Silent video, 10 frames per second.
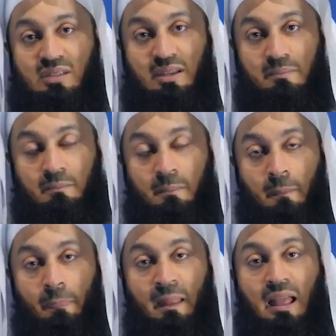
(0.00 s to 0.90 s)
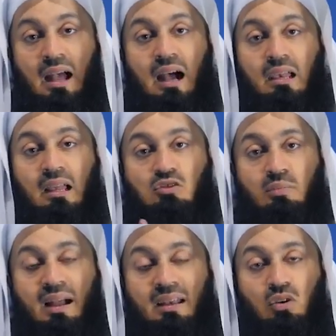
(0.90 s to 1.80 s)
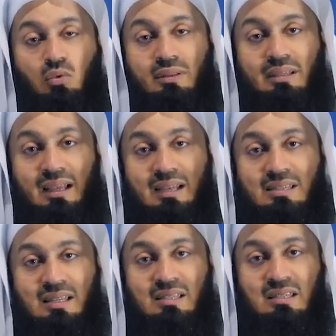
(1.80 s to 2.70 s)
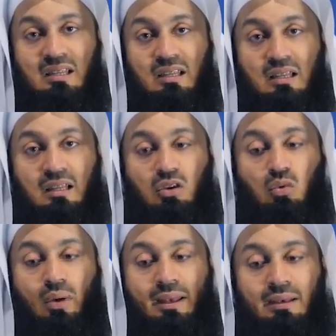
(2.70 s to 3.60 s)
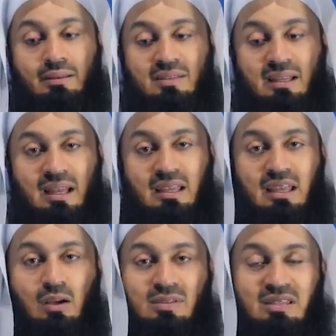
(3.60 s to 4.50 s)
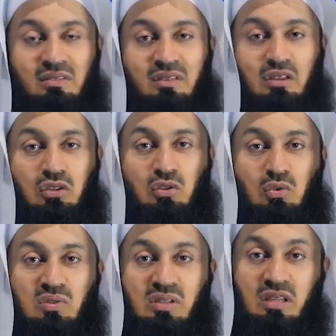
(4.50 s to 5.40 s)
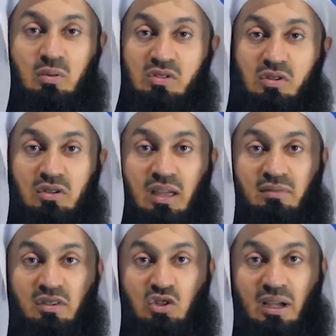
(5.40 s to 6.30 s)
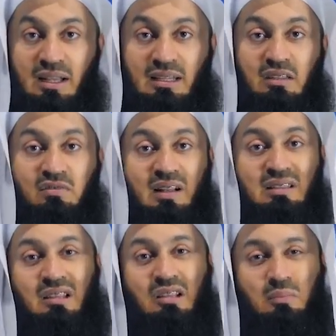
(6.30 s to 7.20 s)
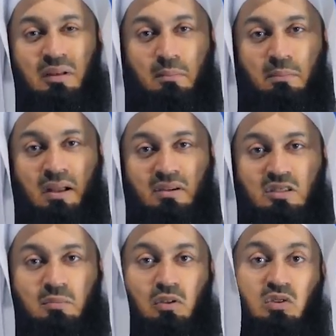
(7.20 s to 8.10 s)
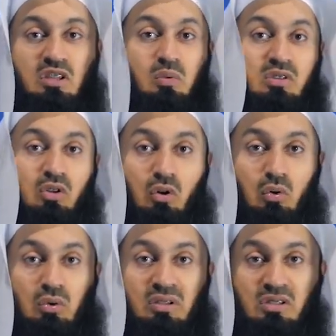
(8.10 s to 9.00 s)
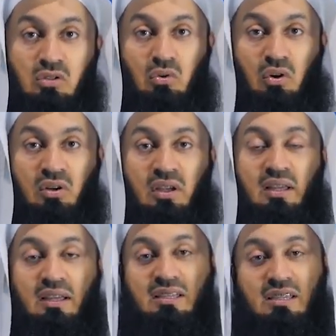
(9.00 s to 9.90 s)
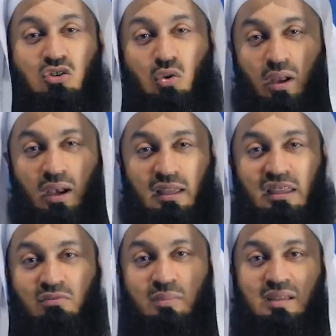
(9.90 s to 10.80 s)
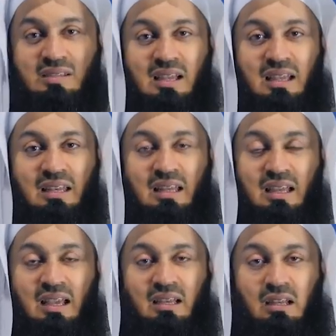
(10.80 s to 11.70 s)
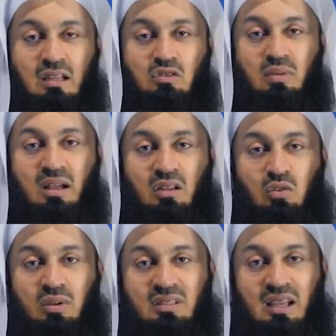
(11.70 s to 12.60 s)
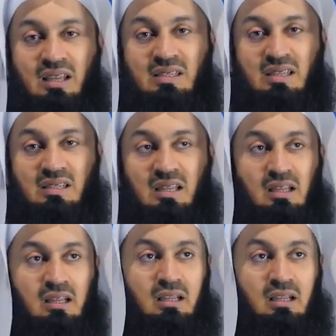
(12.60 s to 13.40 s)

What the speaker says: wassalam. Allah subhanahu wa ta'ala says, when Zakariya was given the news that he was going to have a child, he felt a little bit embarrassed because he was old and so on. He says, Oh Allah, give me a sign. And Allah subhanahu wa ta'ala says,